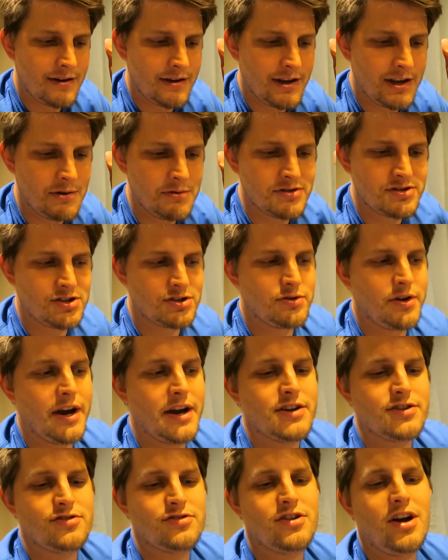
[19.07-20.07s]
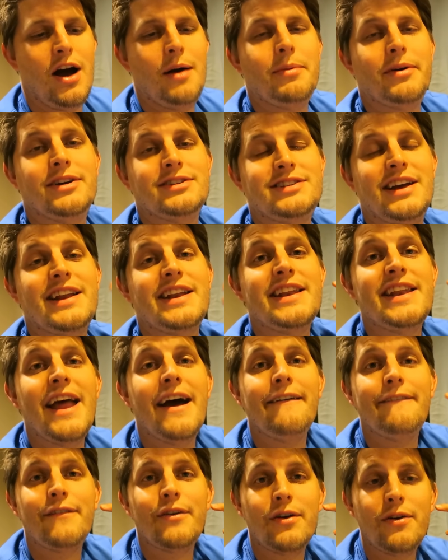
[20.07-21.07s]
he was the greatest or not because I
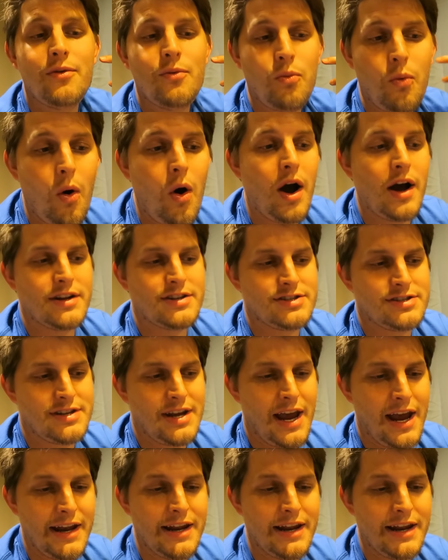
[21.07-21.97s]
never watched